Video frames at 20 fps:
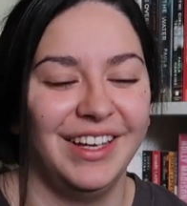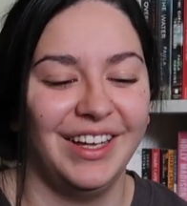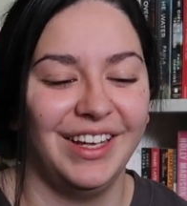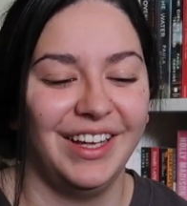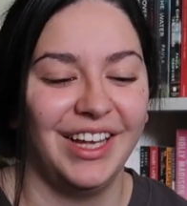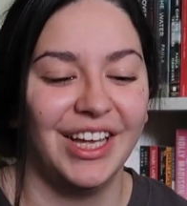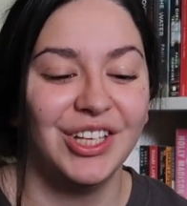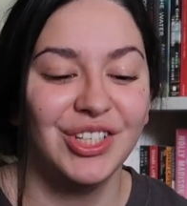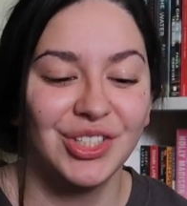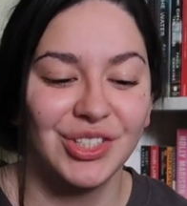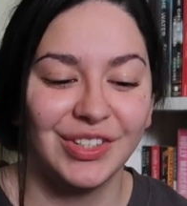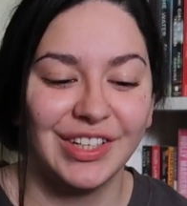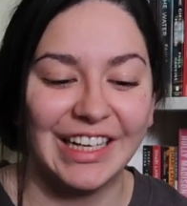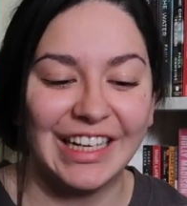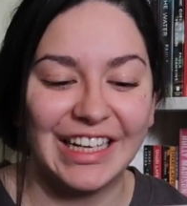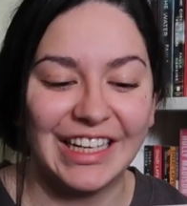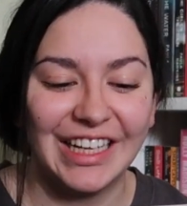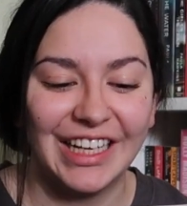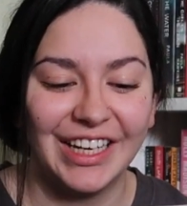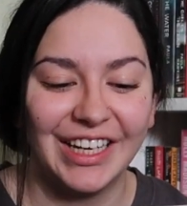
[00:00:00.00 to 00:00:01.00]
Injury
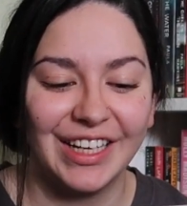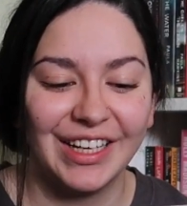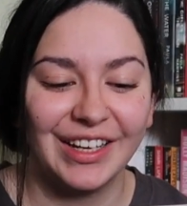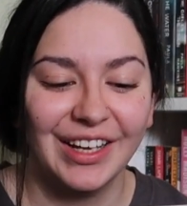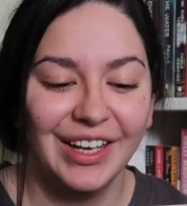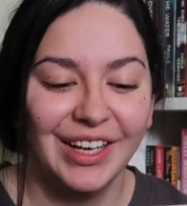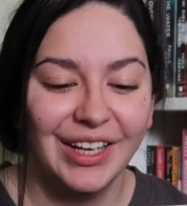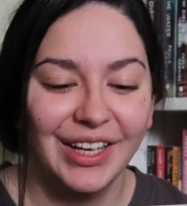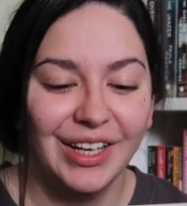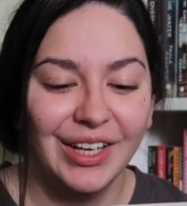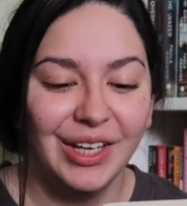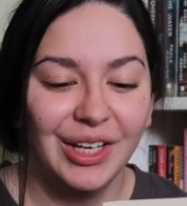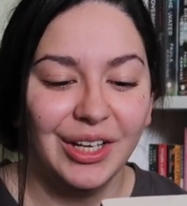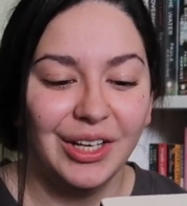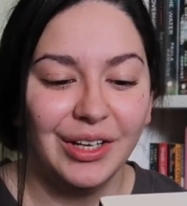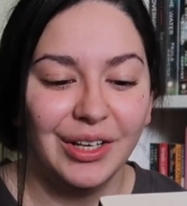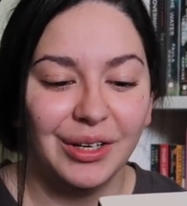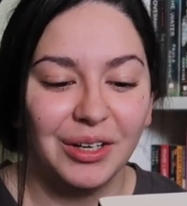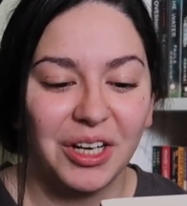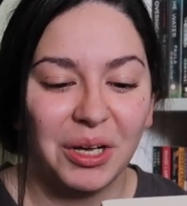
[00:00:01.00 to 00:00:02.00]
Clinic,
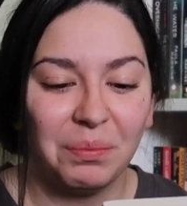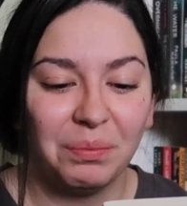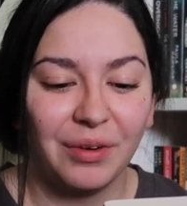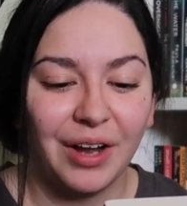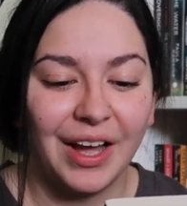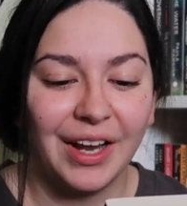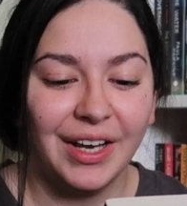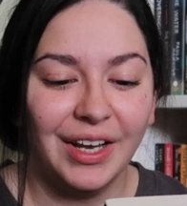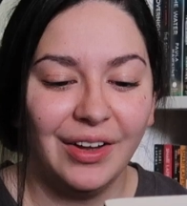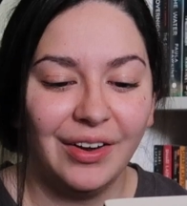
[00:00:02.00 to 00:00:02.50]
Brady